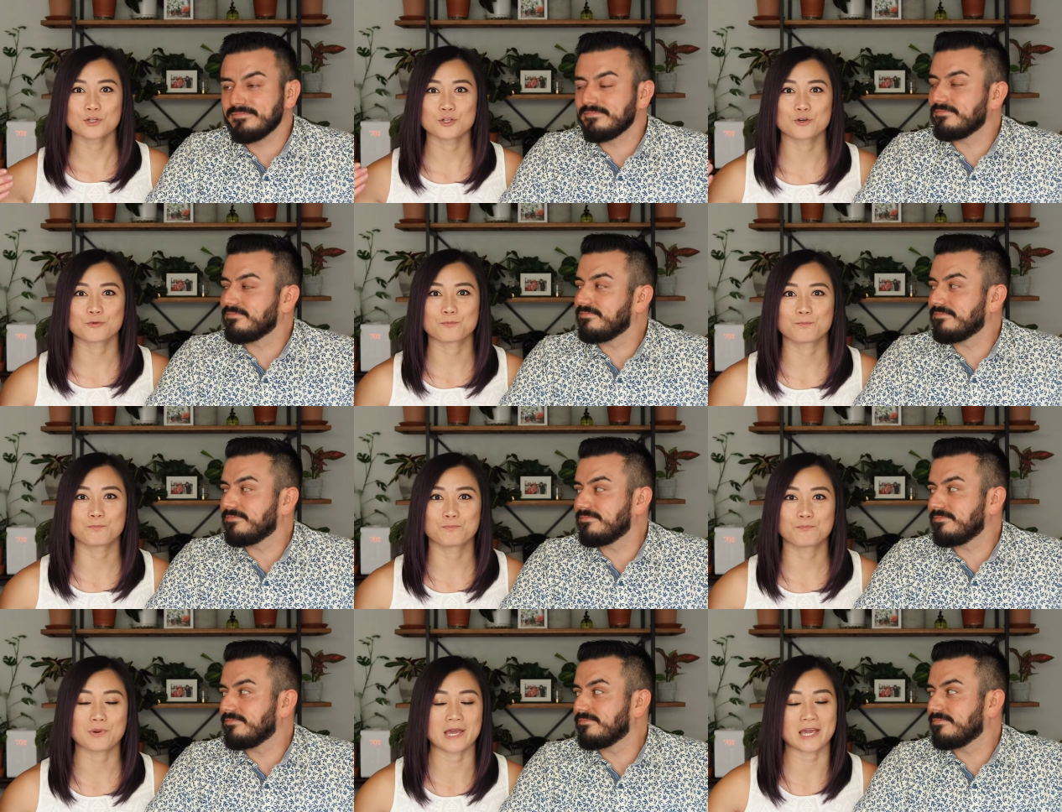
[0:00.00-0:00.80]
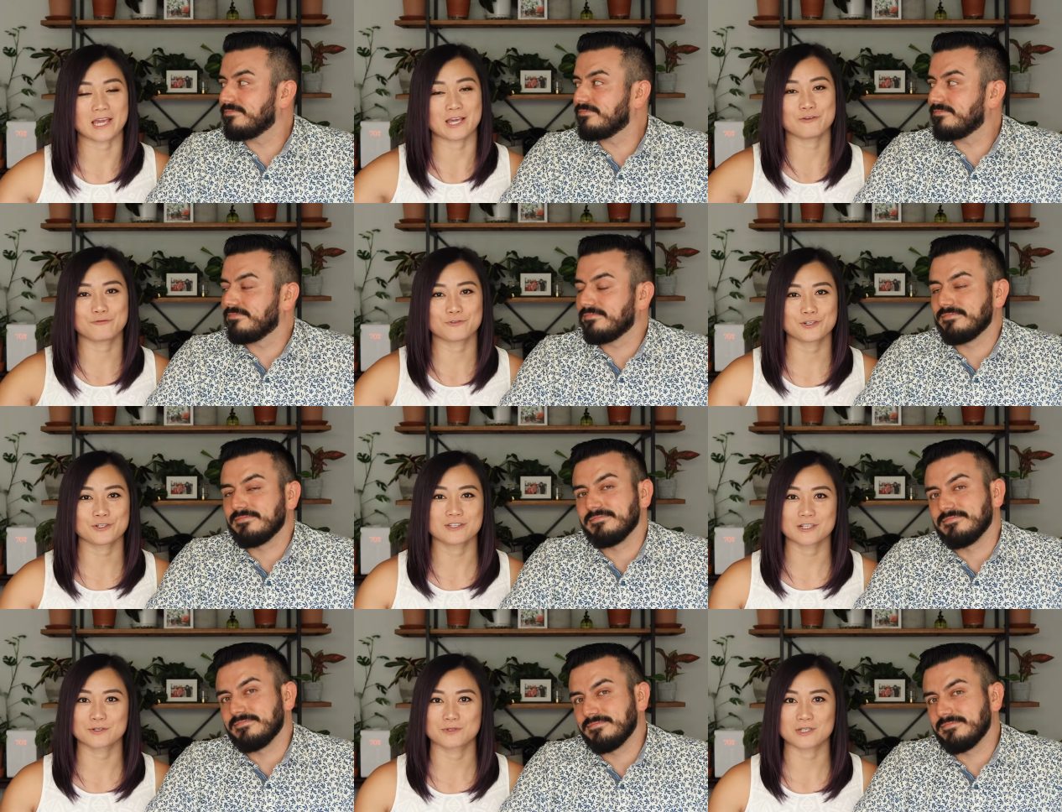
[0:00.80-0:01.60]
Speaker 1: when you're paying for your
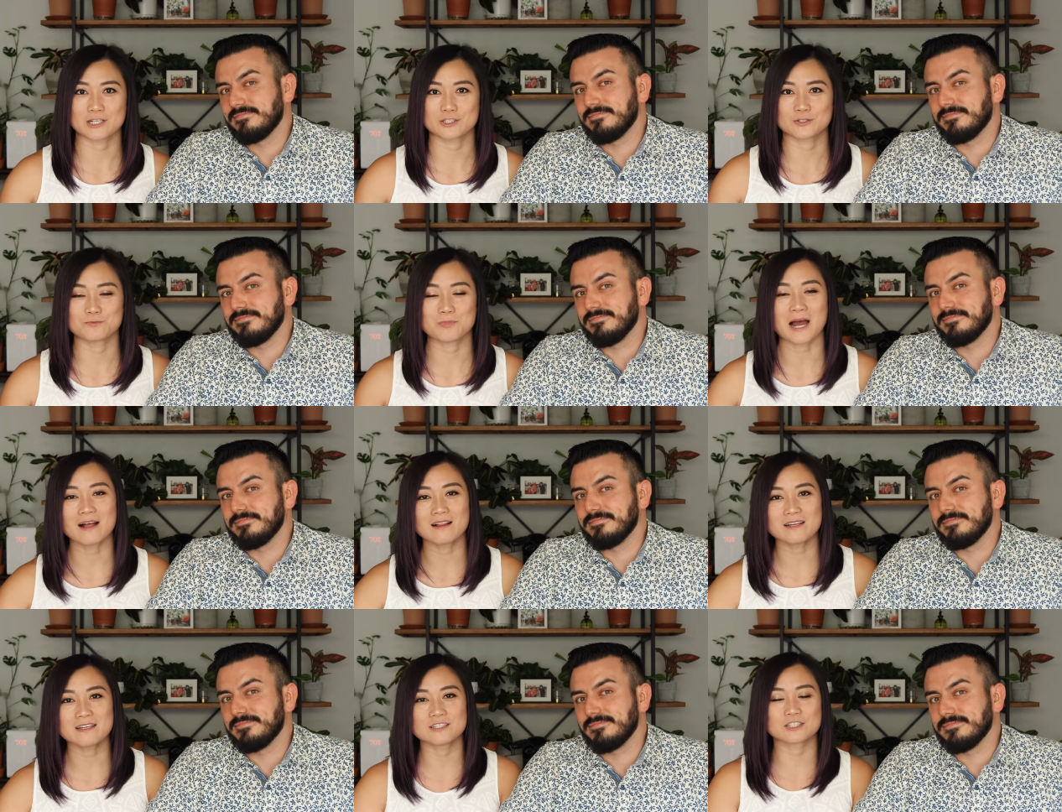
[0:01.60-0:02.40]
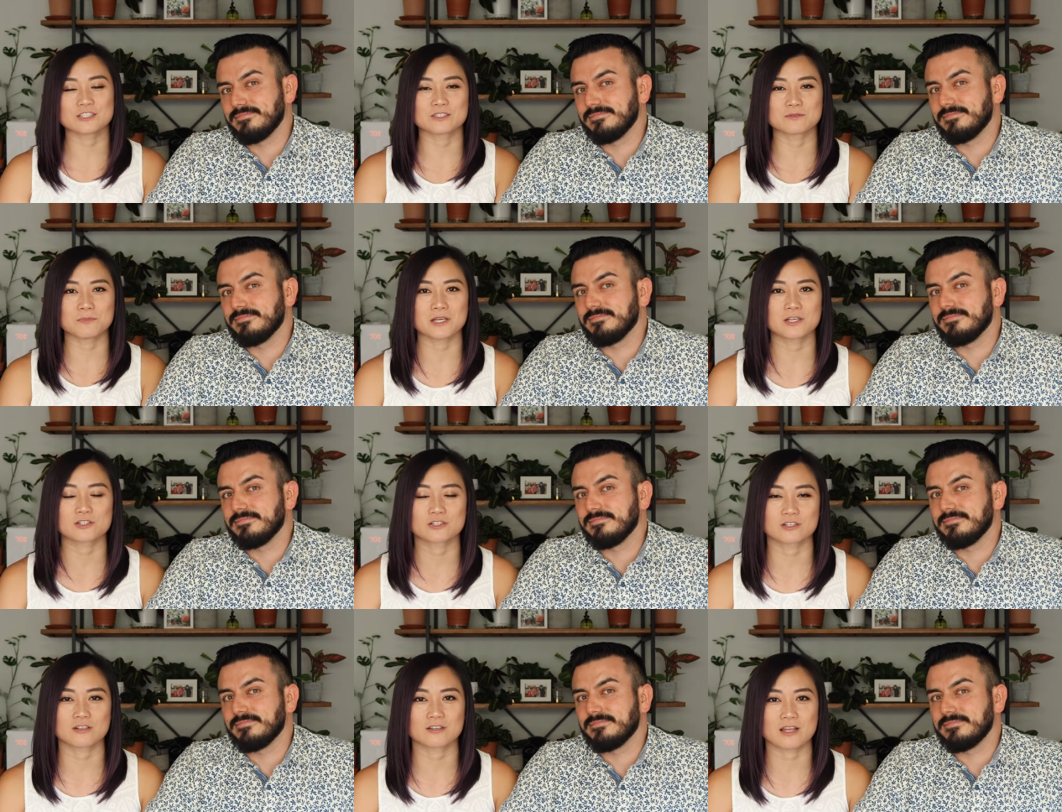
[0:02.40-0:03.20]
liquidation pallet, just make
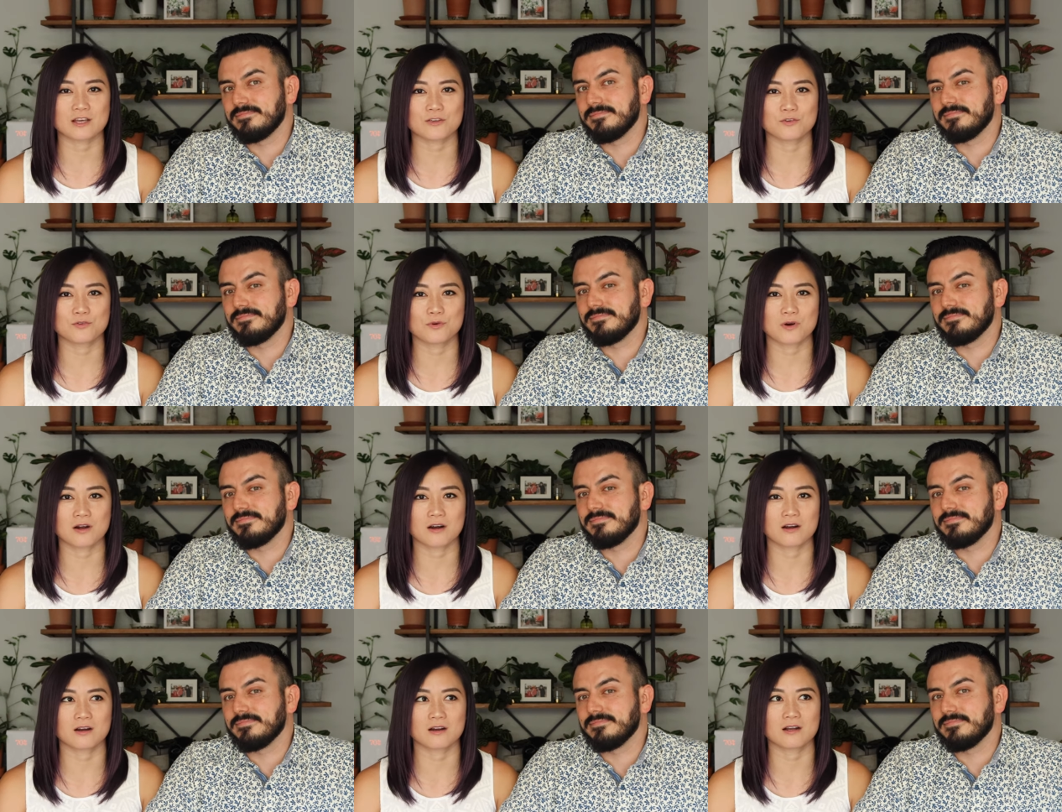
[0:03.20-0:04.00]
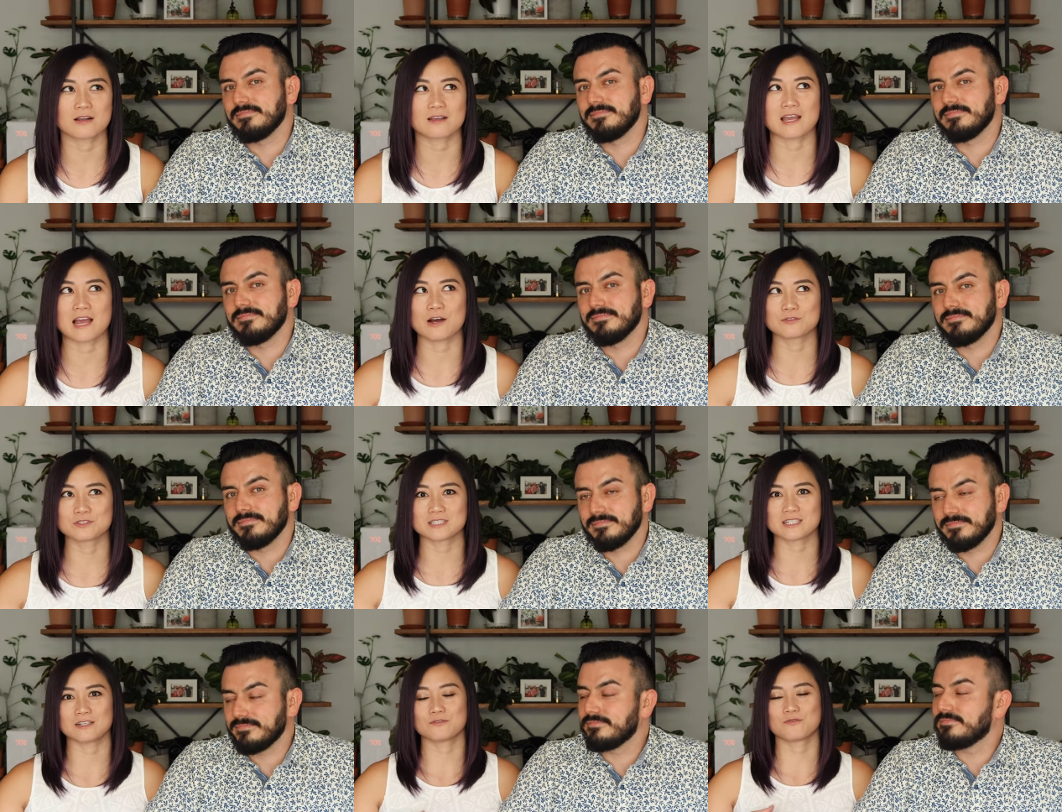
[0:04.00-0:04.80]
sure that you are
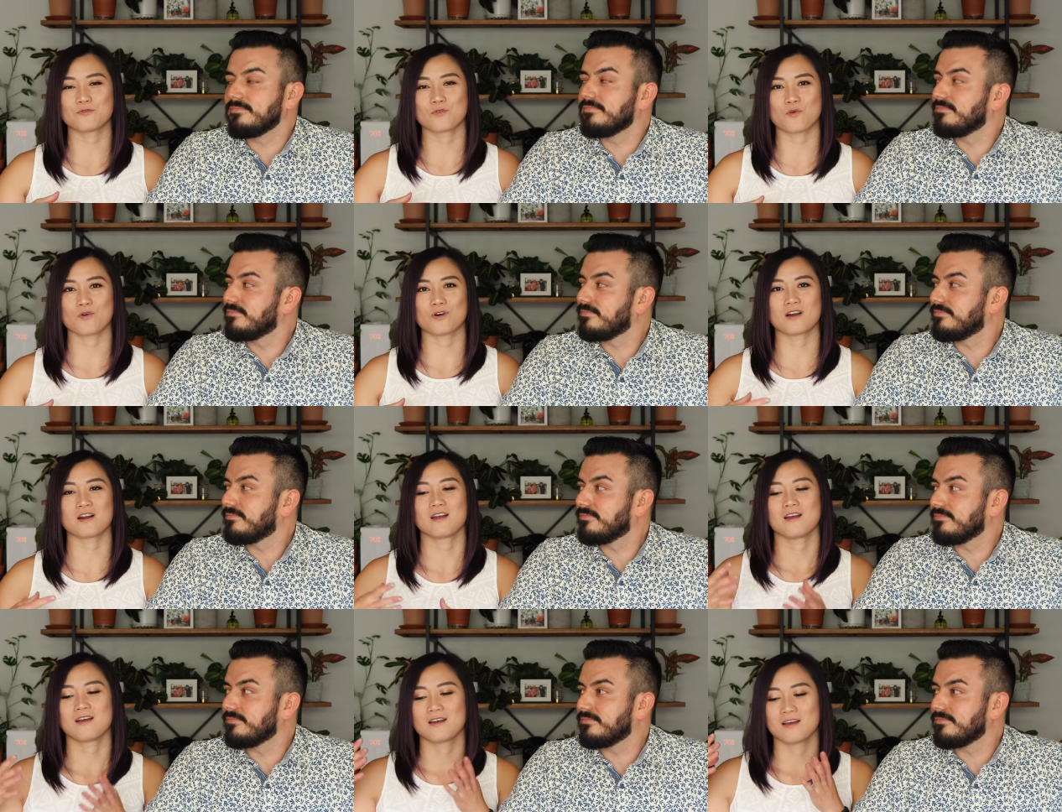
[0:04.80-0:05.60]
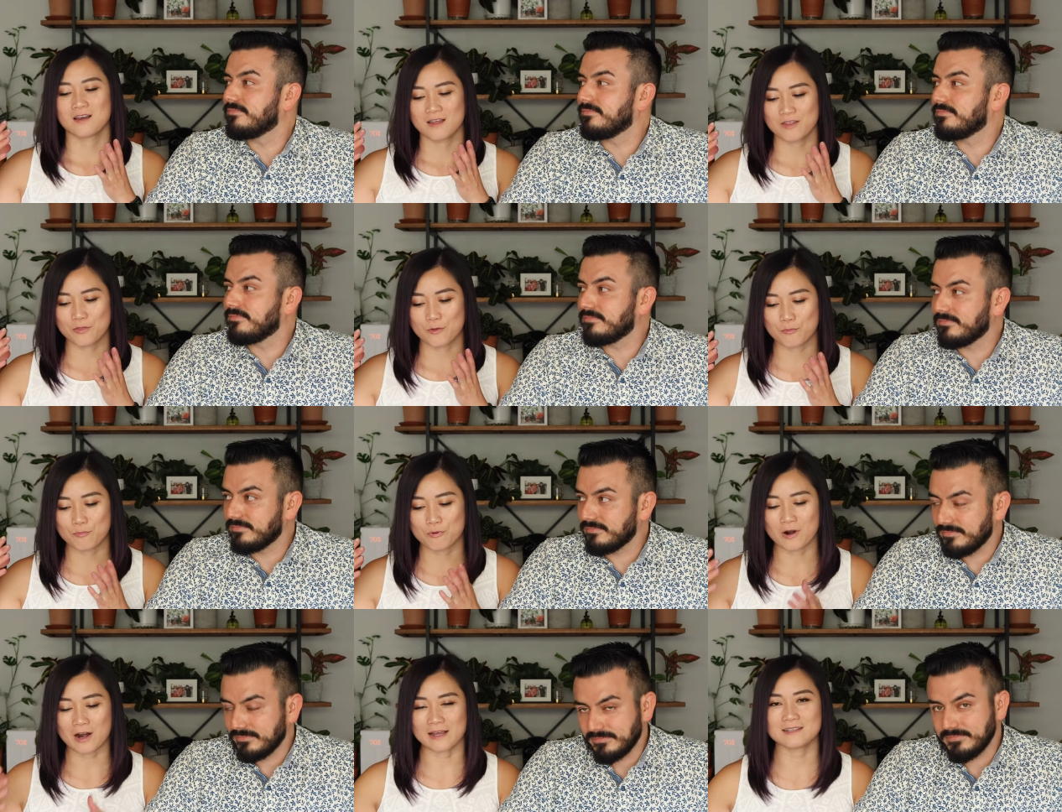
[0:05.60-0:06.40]
accounting for the
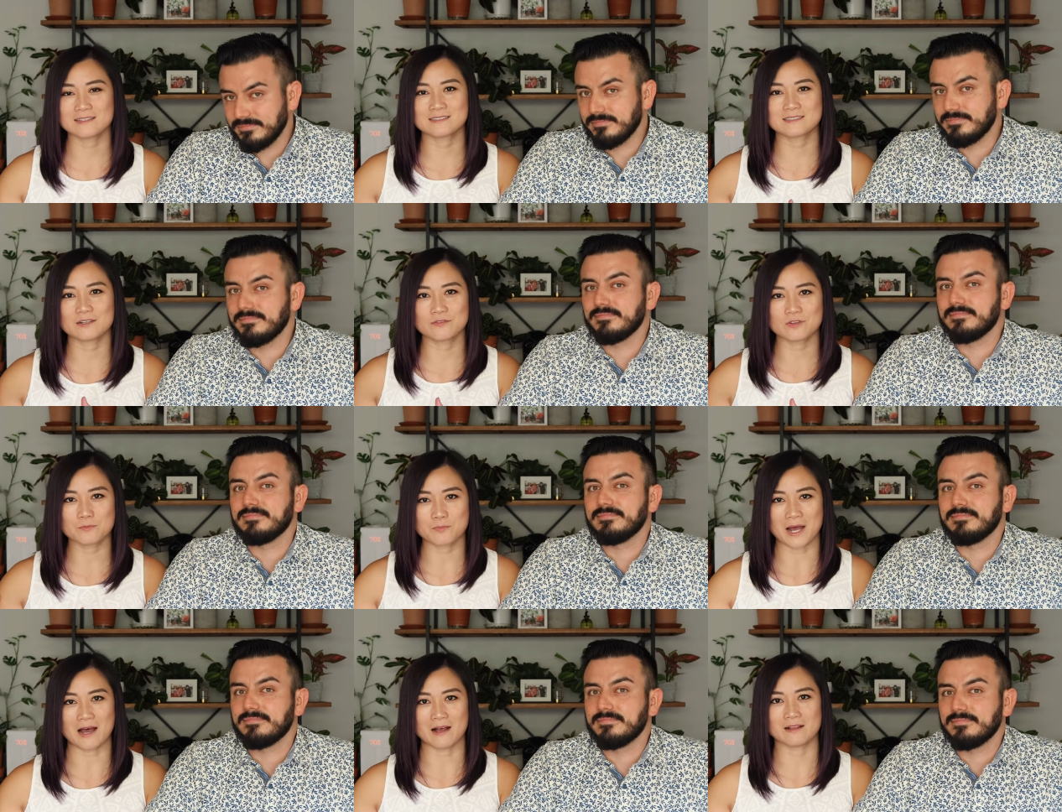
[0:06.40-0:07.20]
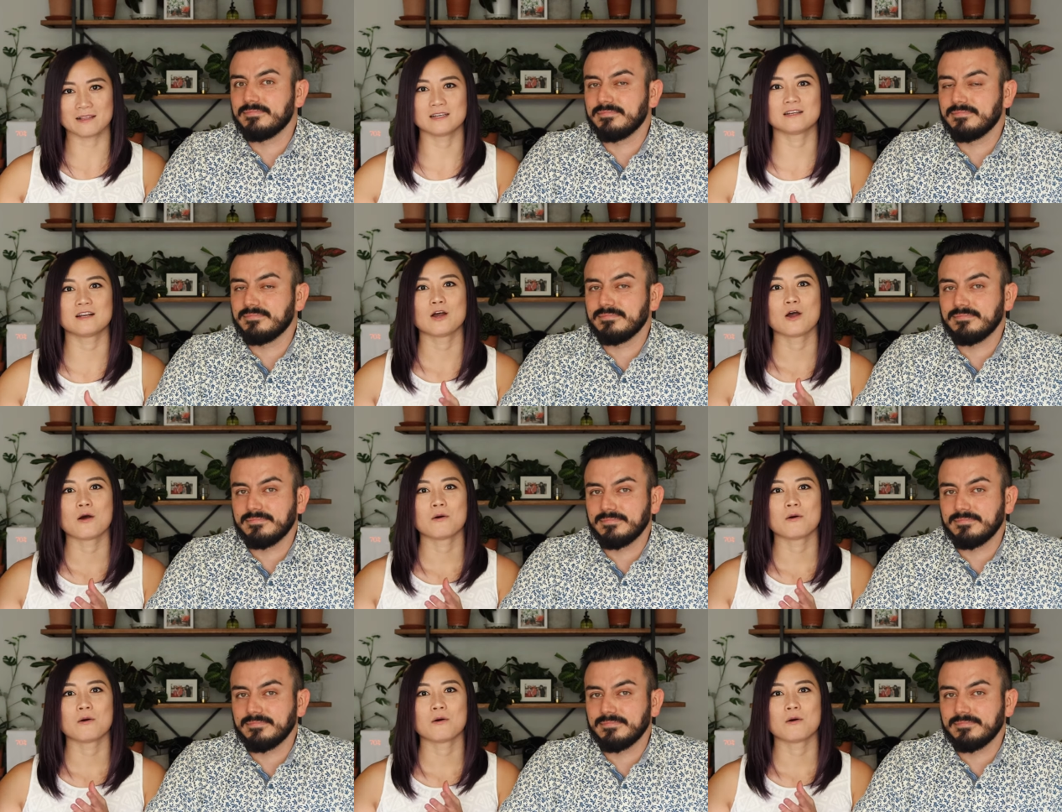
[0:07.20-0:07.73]
price of the pallet